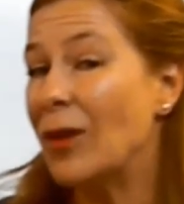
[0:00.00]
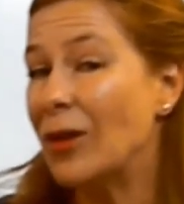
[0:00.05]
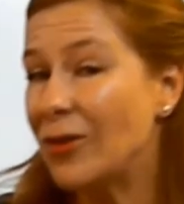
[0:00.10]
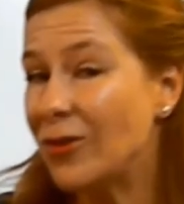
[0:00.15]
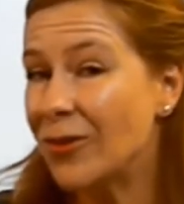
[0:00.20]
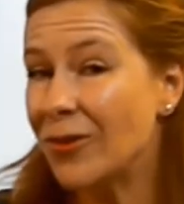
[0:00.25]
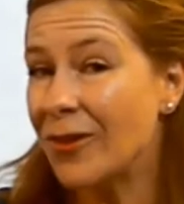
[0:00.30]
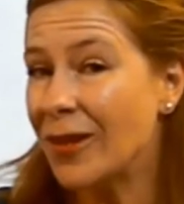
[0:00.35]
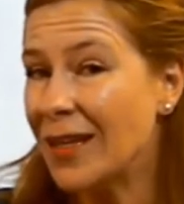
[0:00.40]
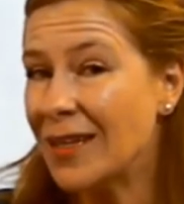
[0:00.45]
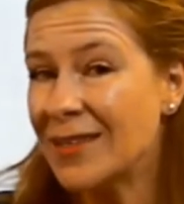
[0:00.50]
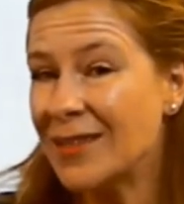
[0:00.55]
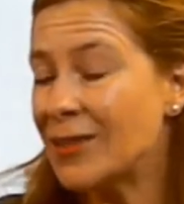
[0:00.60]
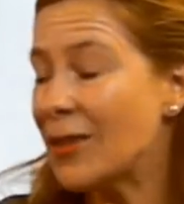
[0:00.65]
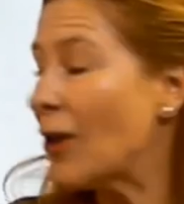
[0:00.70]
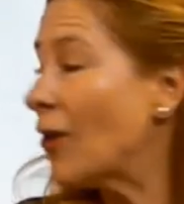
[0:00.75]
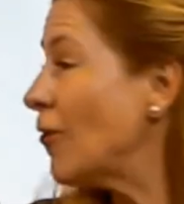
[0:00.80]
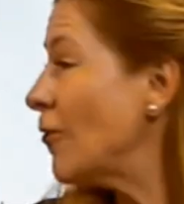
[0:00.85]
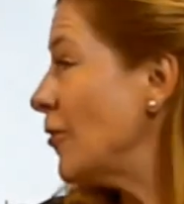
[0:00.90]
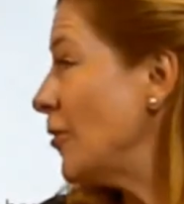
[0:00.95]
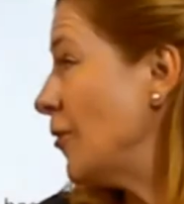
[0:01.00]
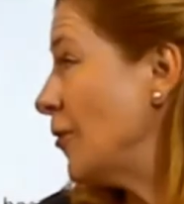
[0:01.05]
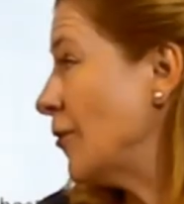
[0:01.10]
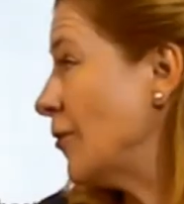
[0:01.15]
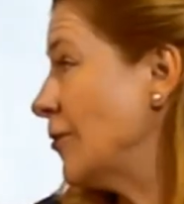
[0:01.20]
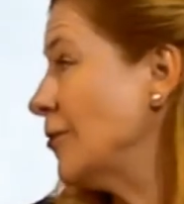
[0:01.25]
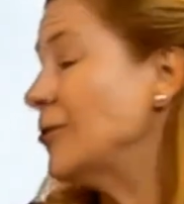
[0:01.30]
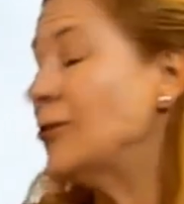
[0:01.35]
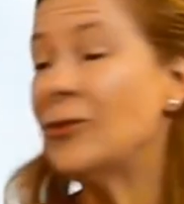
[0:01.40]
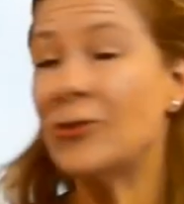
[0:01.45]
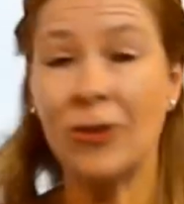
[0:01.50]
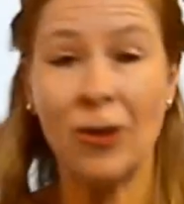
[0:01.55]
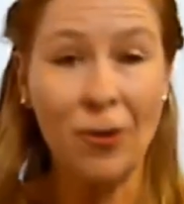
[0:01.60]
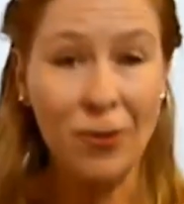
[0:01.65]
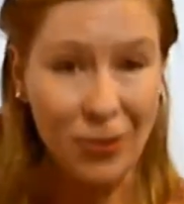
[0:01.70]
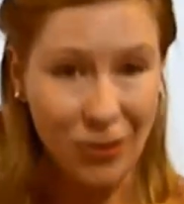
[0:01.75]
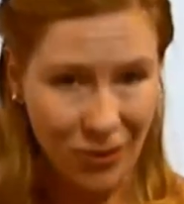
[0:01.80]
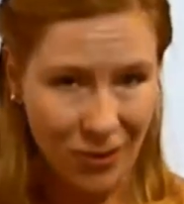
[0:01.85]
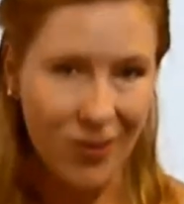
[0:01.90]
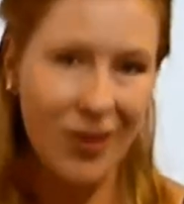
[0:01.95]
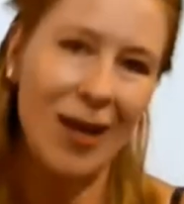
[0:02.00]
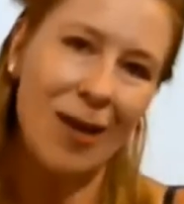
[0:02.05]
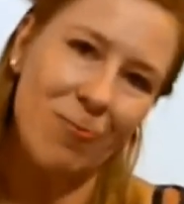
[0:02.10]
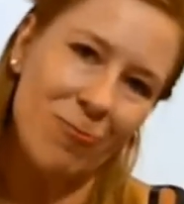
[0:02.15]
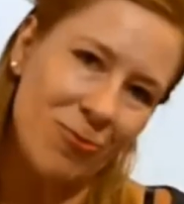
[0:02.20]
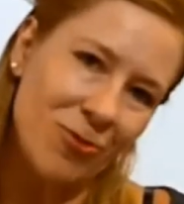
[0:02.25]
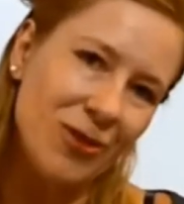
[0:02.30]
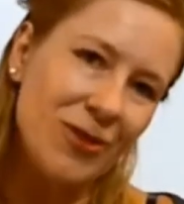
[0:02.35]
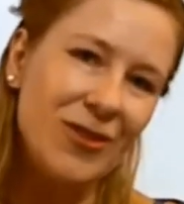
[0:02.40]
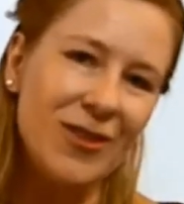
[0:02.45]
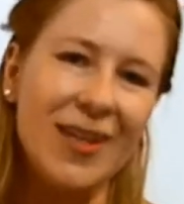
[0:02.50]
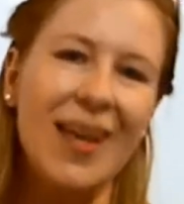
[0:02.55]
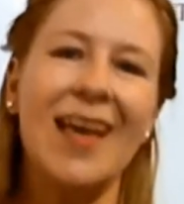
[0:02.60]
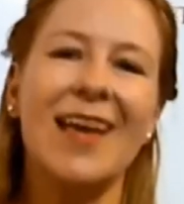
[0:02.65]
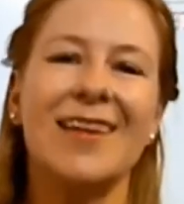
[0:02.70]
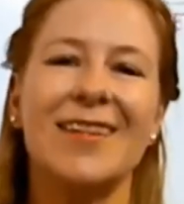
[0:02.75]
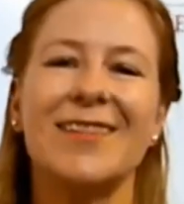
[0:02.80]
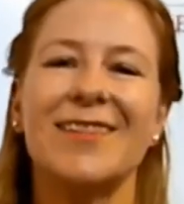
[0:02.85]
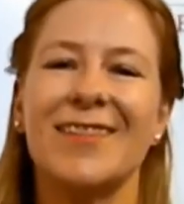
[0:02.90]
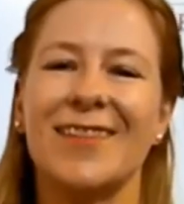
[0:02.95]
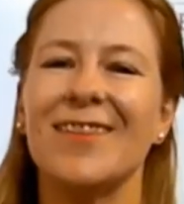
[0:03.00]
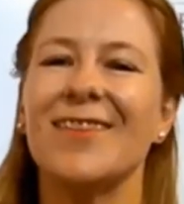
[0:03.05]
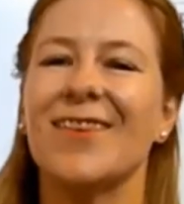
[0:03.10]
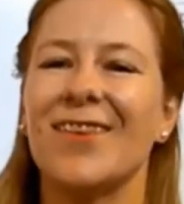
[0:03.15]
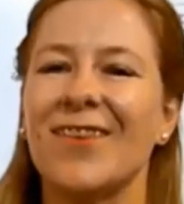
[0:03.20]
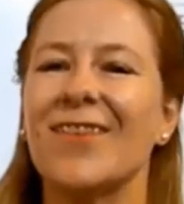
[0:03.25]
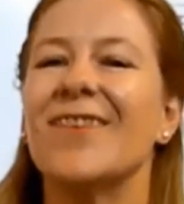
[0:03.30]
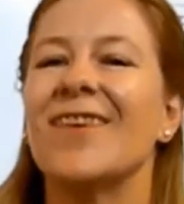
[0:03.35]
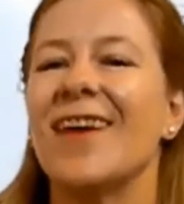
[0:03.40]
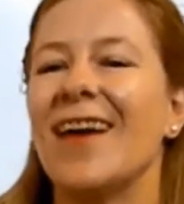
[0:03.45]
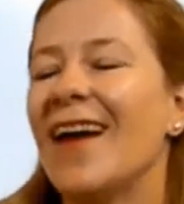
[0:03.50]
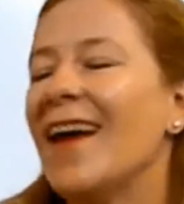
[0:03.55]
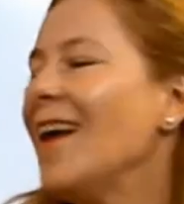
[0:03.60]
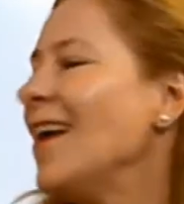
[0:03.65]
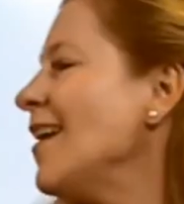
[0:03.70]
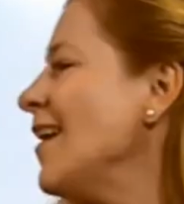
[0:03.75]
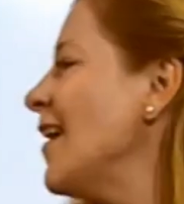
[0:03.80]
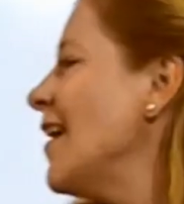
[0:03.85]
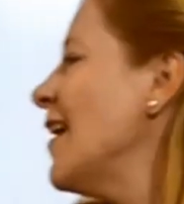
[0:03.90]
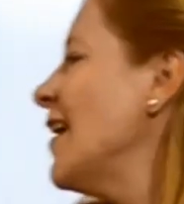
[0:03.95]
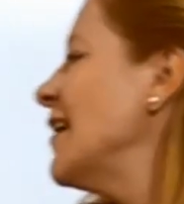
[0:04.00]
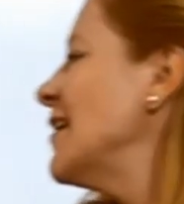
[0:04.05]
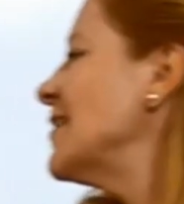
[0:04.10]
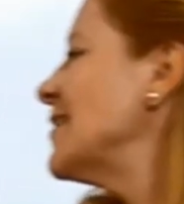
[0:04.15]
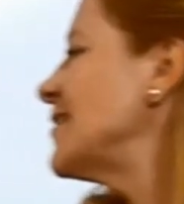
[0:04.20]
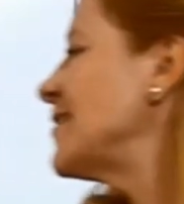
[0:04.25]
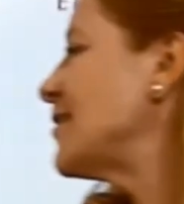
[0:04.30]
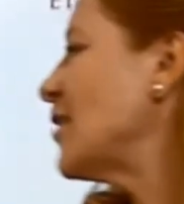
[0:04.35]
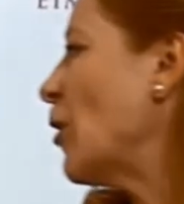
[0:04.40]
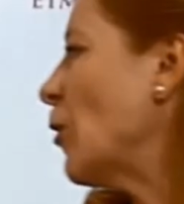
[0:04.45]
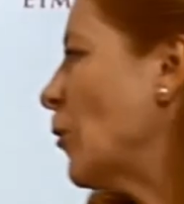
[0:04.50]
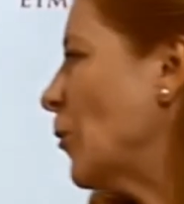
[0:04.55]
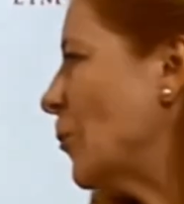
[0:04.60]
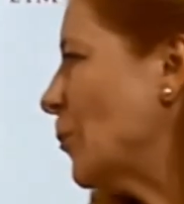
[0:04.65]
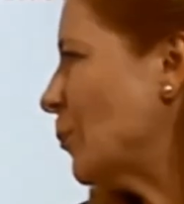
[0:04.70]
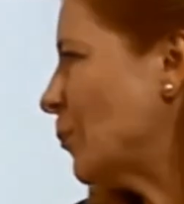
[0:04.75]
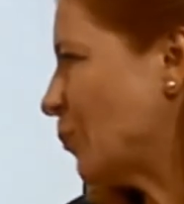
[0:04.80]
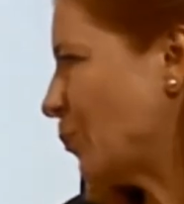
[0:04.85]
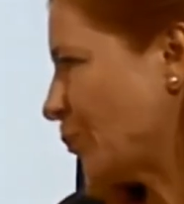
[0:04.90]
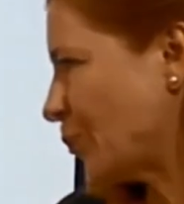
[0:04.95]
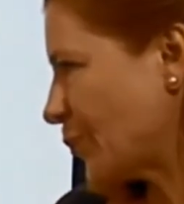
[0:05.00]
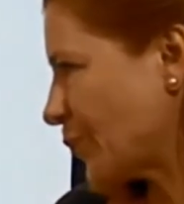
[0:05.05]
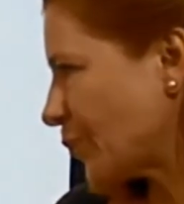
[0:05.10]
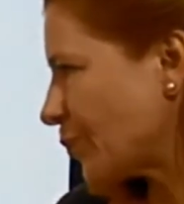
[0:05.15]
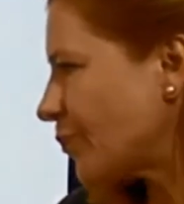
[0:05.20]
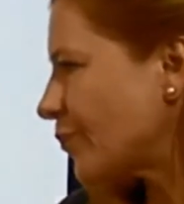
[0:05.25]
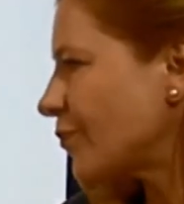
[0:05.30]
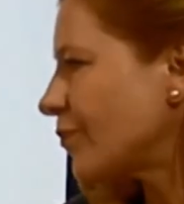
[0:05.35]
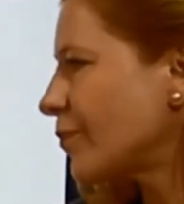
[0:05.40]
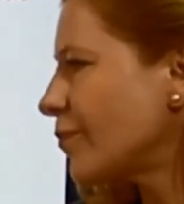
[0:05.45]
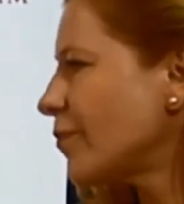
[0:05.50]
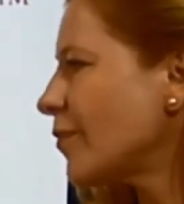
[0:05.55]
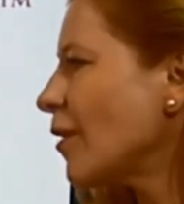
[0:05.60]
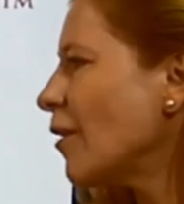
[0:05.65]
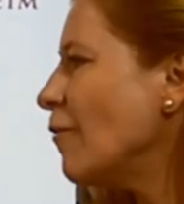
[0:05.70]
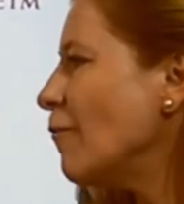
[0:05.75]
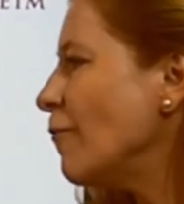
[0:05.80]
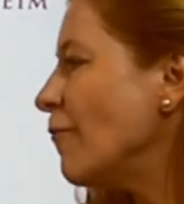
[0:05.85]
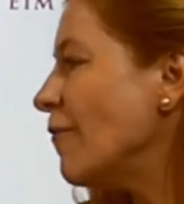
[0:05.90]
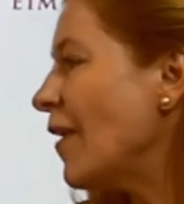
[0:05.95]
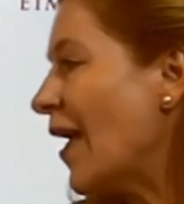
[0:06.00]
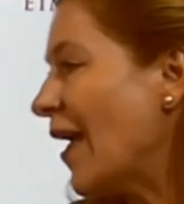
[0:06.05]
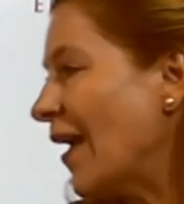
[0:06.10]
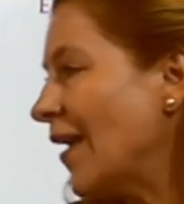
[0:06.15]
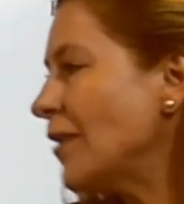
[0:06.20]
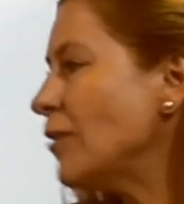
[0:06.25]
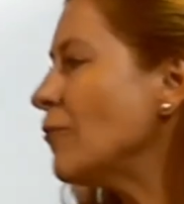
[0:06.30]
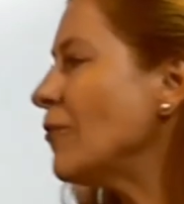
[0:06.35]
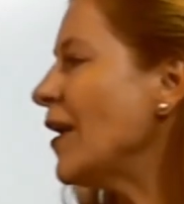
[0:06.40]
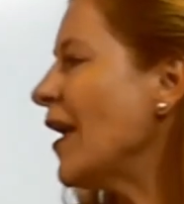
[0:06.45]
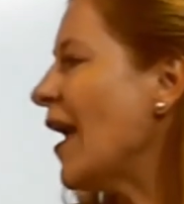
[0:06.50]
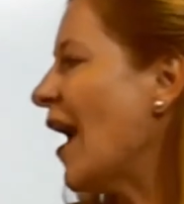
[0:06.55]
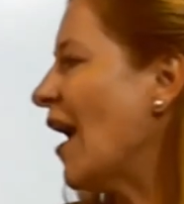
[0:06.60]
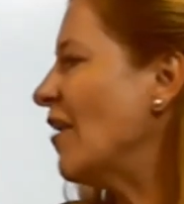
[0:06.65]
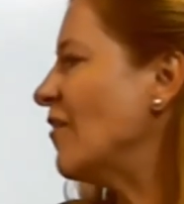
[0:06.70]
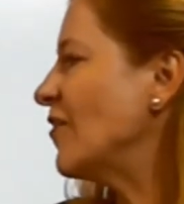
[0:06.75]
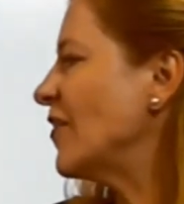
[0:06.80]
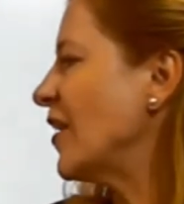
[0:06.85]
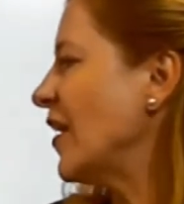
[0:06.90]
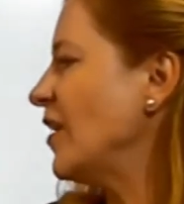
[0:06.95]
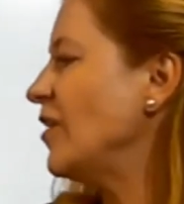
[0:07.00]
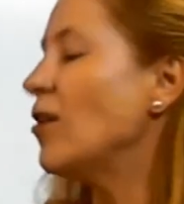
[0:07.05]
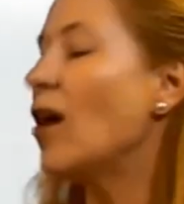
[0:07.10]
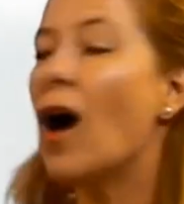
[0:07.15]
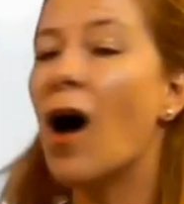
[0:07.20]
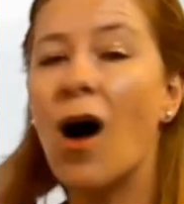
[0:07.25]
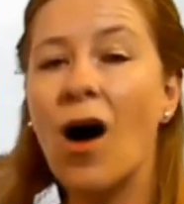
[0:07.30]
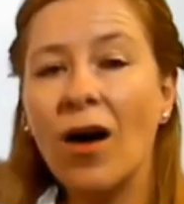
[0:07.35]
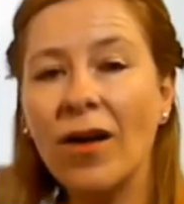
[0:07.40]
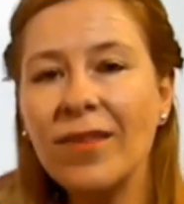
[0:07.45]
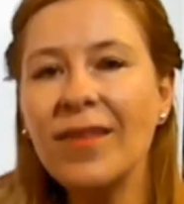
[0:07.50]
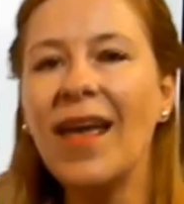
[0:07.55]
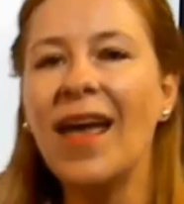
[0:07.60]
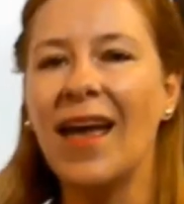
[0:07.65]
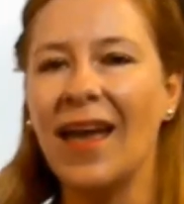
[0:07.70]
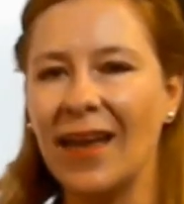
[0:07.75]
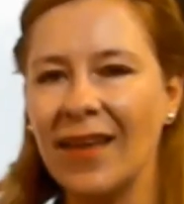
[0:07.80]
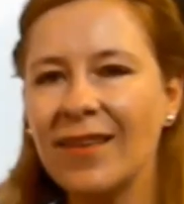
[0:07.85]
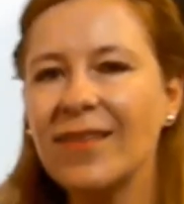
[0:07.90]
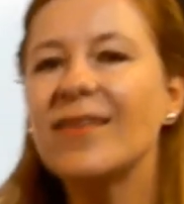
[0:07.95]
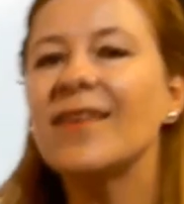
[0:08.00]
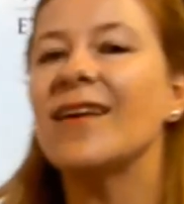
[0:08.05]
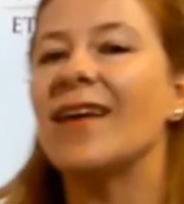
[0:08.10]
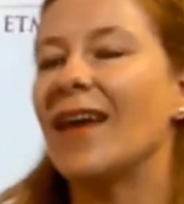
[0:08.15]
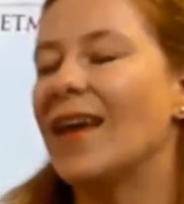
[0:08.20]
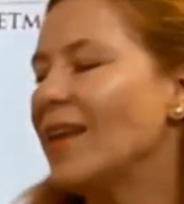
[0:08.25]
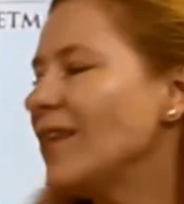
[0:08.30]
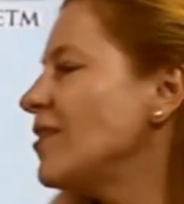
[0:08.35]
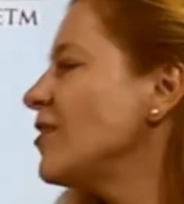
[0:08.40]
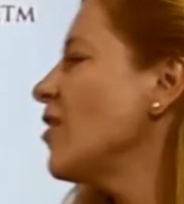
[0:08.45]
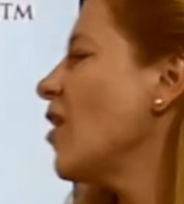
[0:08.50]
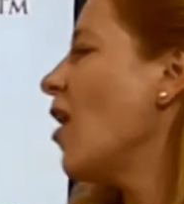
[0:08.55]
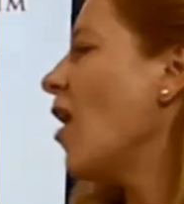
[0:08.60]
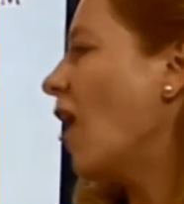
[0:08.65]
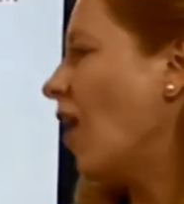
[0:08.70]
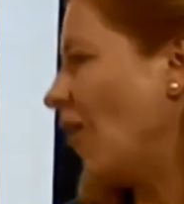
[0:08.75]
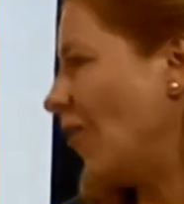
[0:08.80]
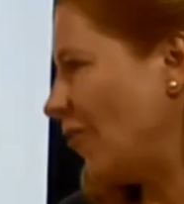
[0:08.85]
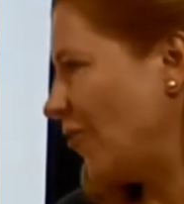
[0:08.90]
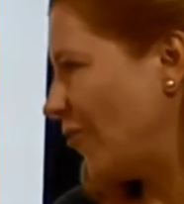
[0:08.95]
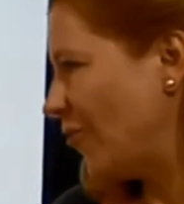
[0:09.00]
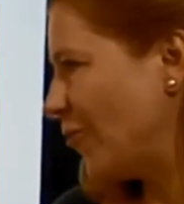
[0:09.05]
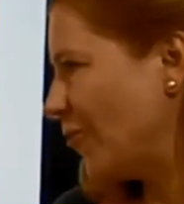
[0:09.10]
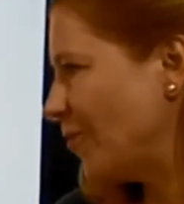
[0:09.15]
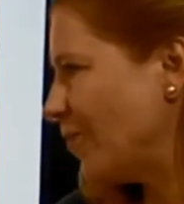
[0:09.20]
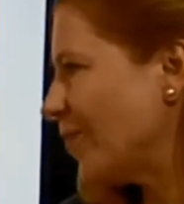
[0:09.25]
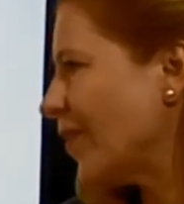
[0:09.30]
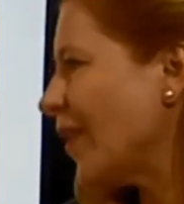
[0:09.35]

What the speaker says: doing so, you could show your appreciation, okay? So then we have get on and get off.